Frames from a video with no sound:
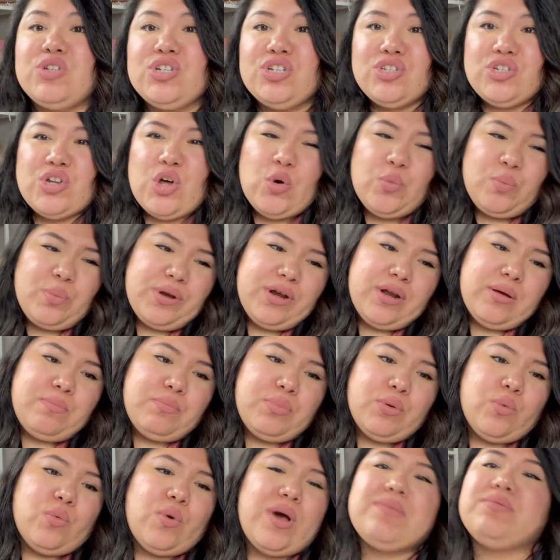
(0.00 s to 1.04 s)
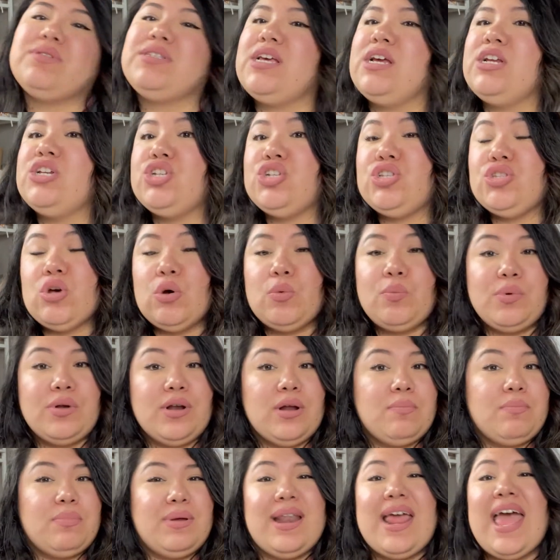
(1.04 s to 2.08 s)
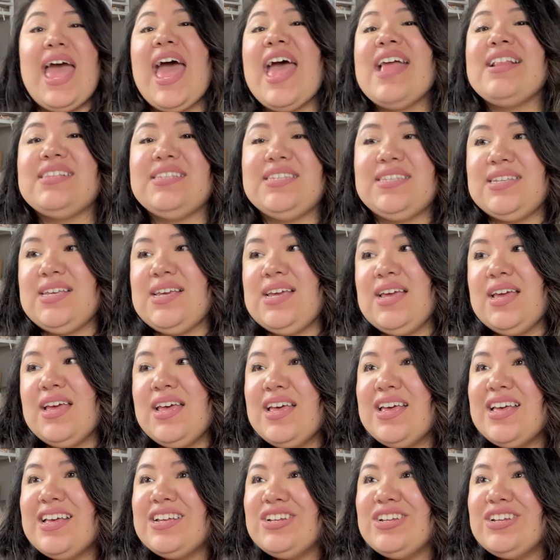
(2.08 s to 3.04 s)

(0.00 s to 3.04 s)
Just open up a website. Just open up an Etsy.